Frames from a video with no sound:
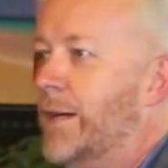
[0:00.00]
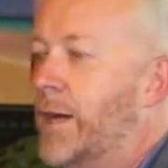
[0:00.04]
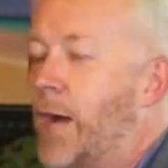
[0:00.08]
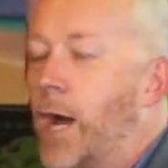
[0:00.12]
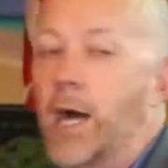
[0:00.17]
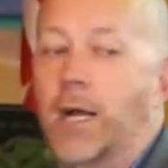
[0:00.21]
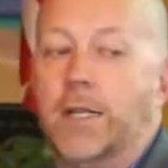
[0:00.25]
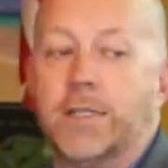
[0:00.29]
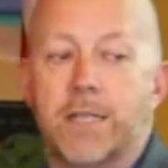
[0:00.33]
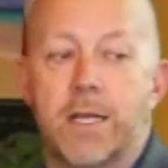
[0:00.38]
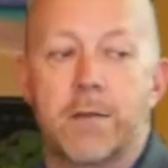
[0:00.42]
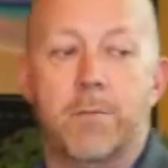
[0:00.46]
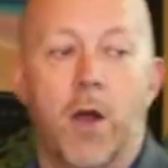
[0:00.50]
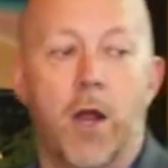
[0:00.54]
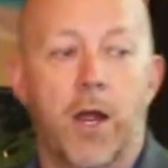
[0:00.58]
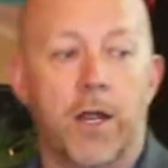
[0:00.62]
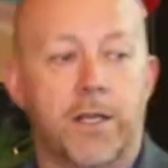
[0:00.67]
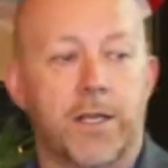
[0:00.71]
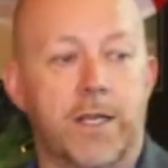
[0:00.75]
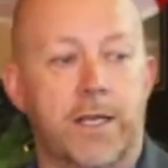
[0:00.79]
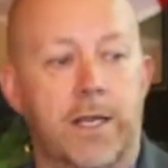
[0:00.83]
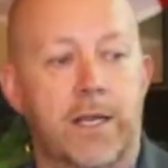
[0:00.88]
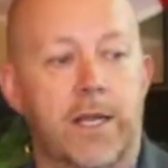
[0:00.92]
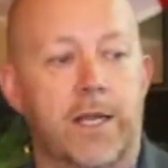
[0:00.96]
Content
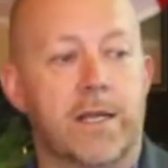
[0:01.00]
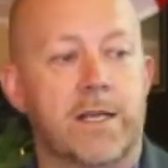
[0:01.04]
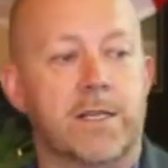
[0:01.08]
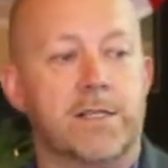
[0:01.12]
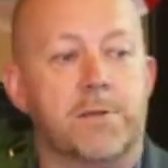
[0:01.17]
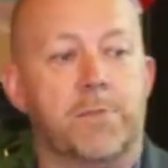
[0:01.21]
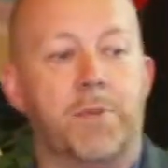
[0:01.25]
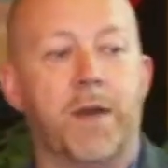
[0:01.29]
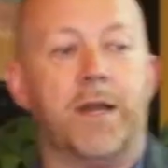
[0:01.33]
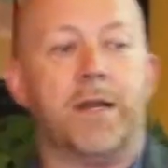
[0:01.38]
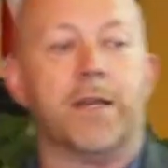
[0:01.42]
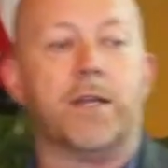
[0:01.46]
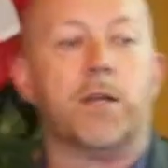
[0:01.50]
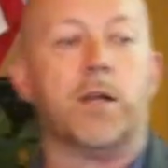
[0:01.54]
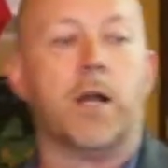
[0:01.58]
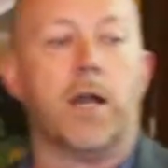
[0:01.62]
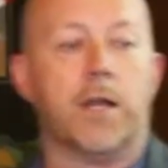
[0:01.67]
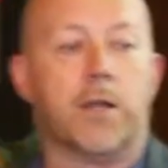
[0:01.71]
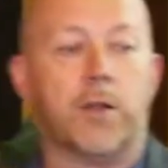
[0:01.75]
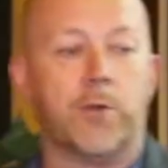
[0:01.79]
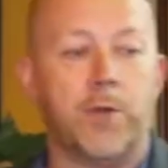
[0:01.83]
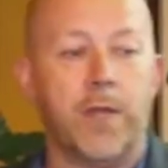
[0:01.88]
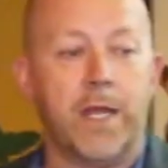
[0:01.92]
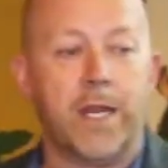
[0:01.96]
marketing is about
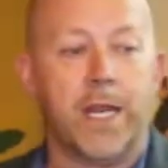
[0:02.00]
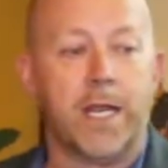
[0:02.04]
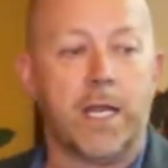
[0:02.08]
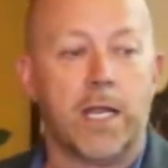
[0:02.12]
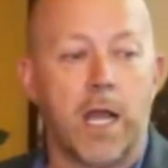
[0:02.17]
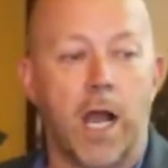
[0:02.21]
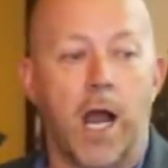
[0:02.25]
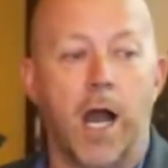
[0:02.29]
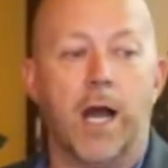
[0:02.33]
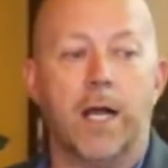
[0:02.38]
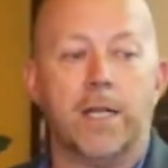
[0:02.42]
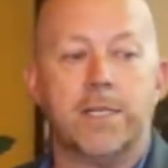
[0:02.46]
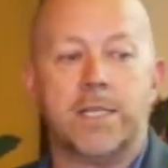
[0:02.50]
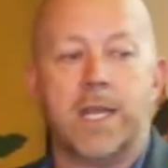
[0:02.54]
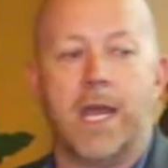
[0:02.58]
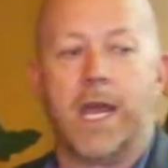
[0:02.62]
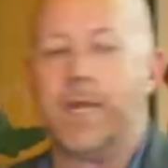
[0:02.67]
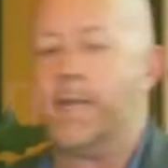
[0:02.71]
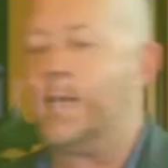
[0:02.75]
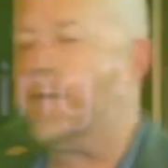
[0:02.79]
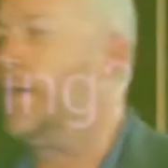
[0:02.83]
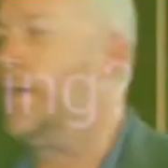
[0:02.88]
creating content